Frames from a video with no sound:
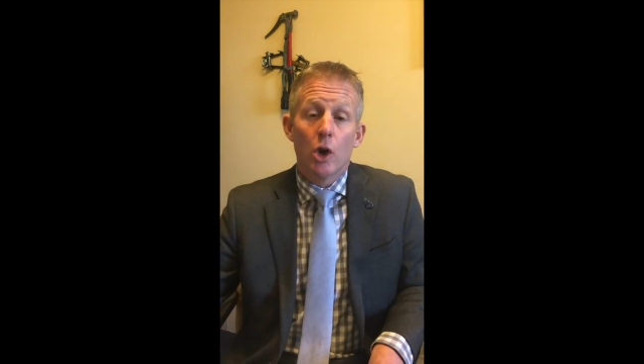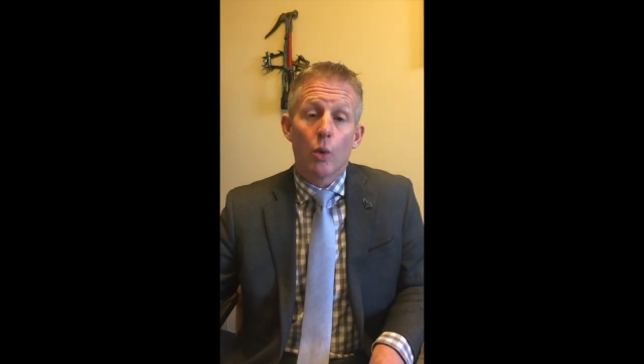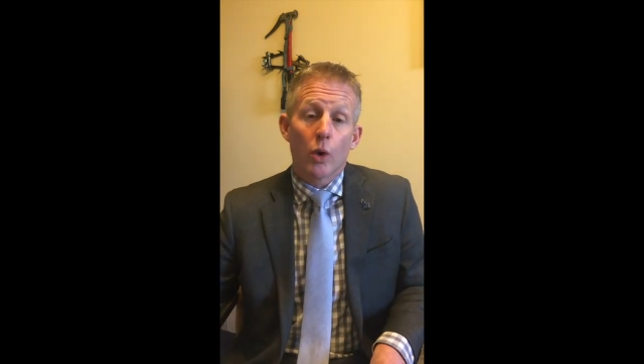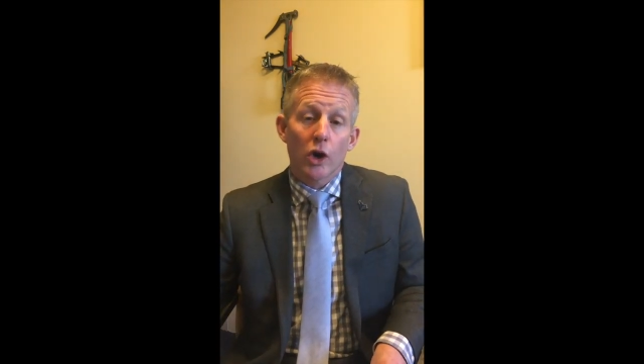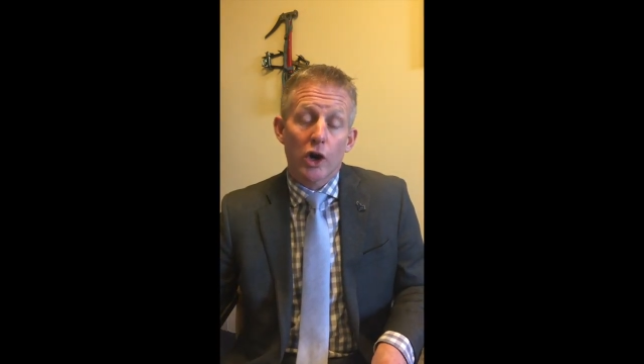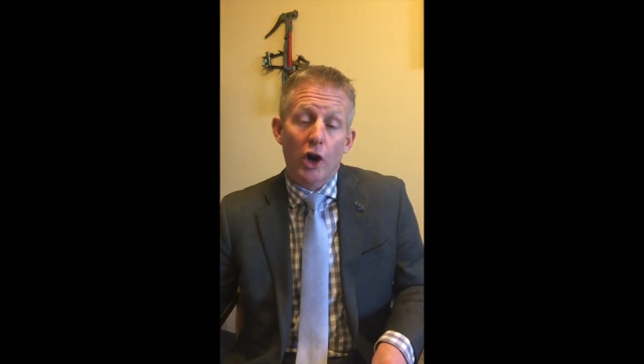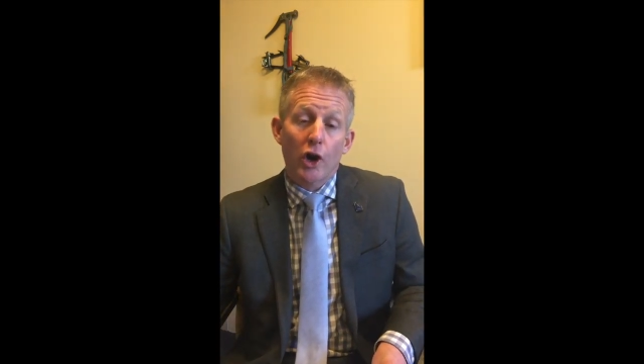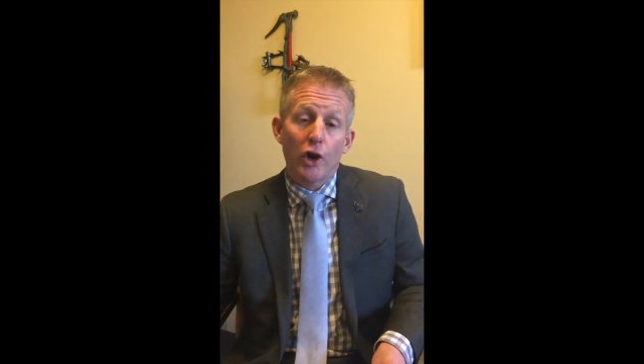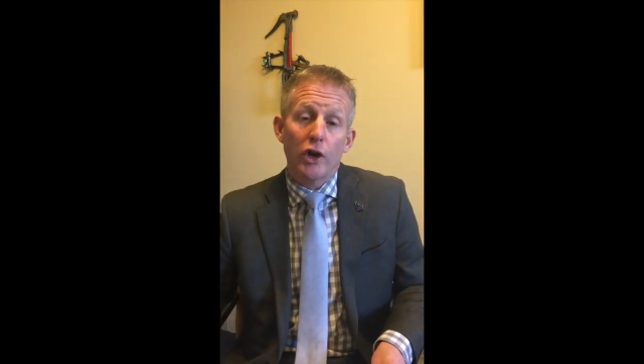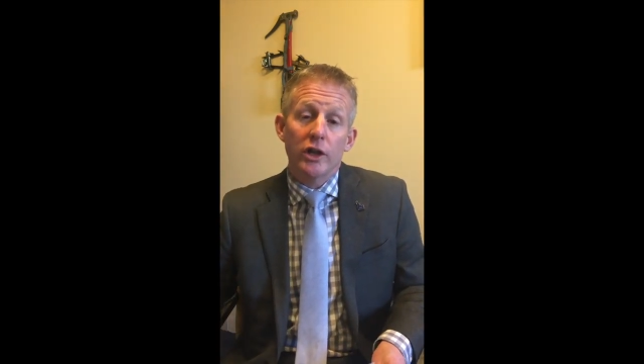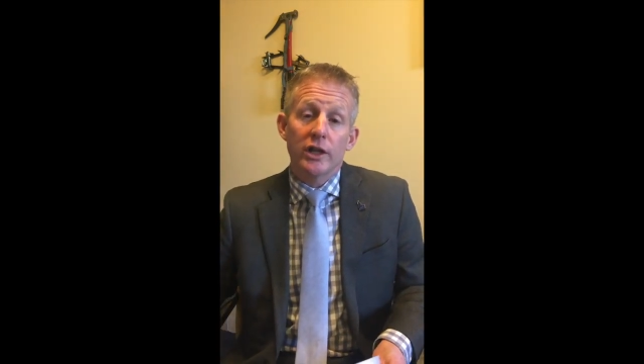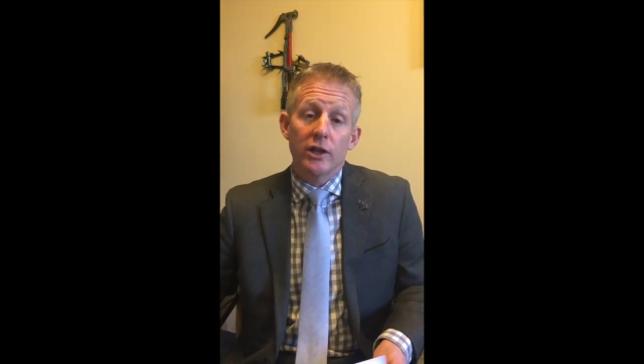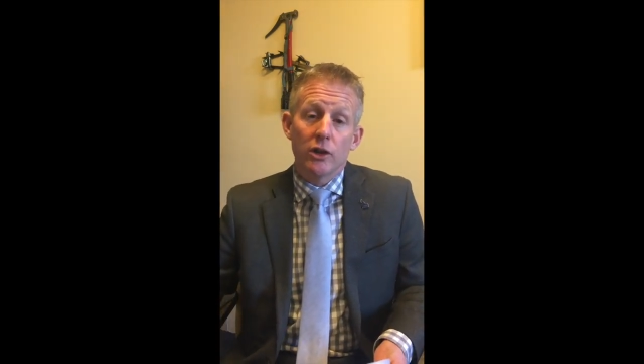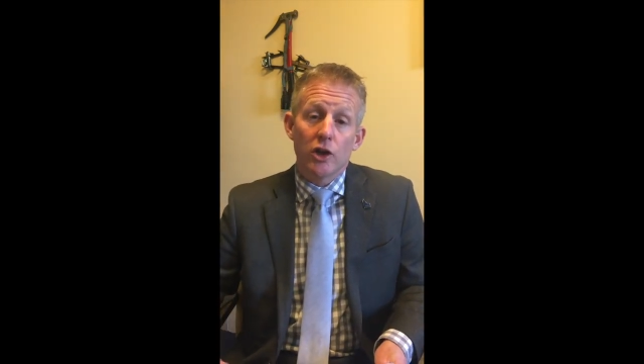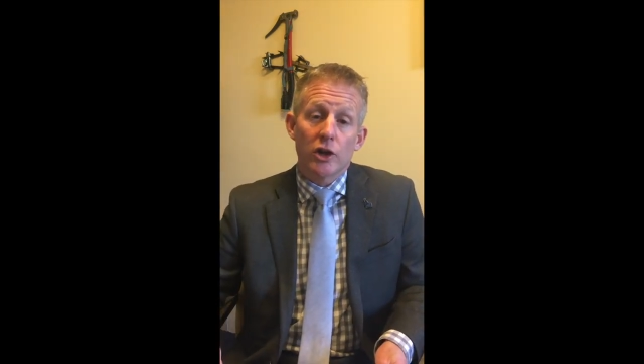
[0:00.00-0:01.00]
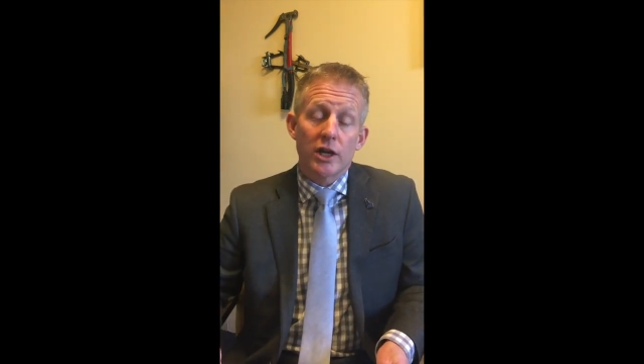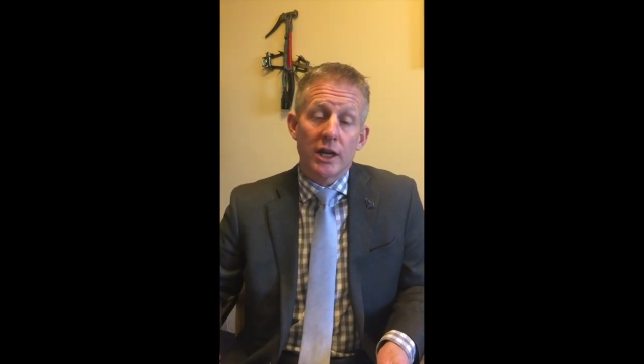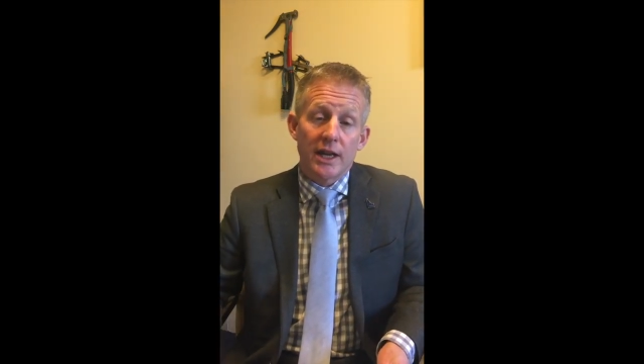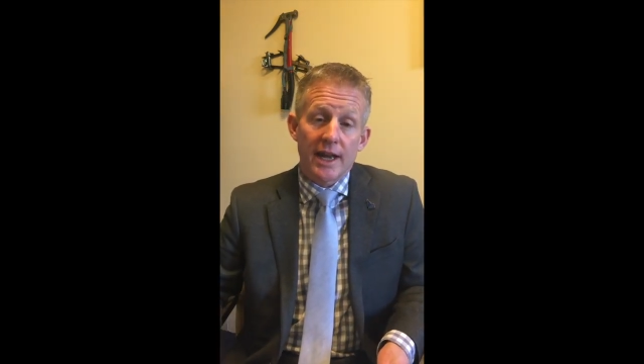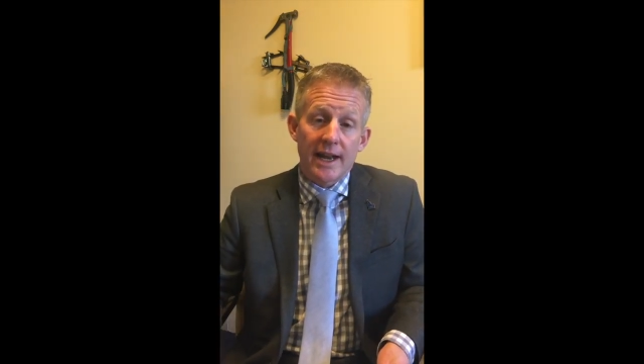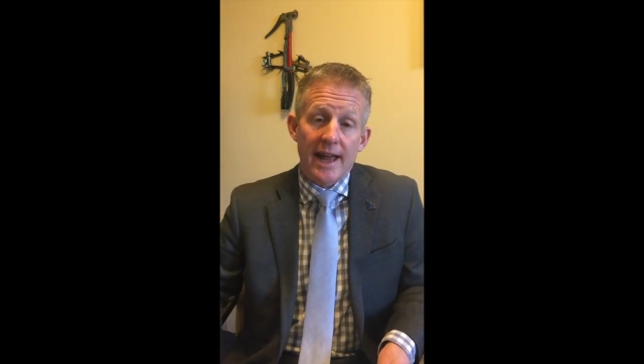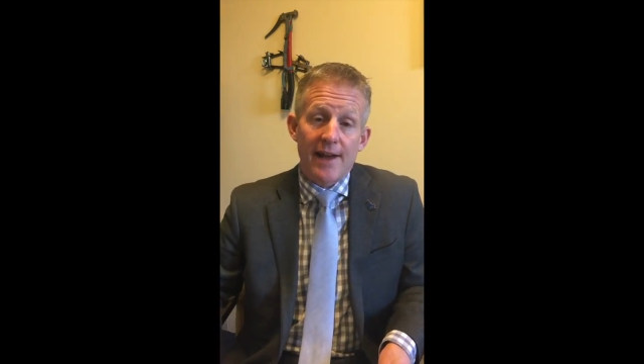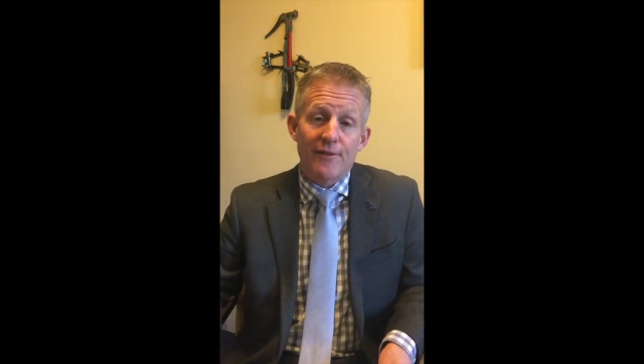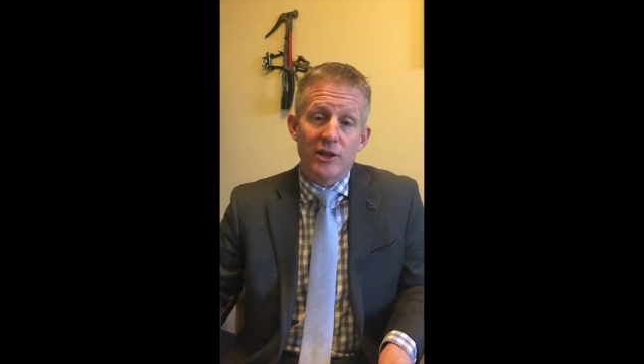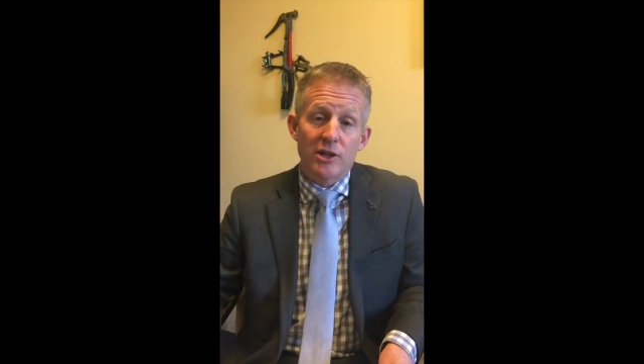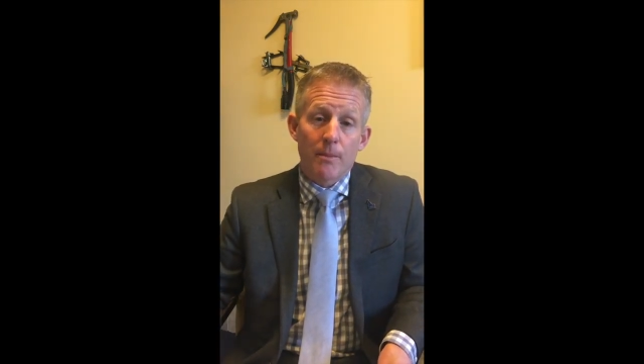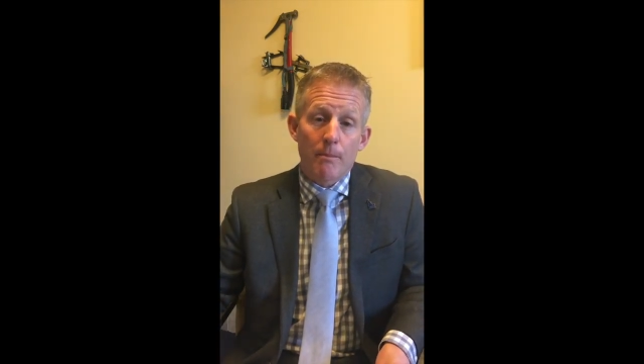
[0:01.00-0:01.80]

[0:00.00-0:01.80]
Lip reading: we're currently looking at having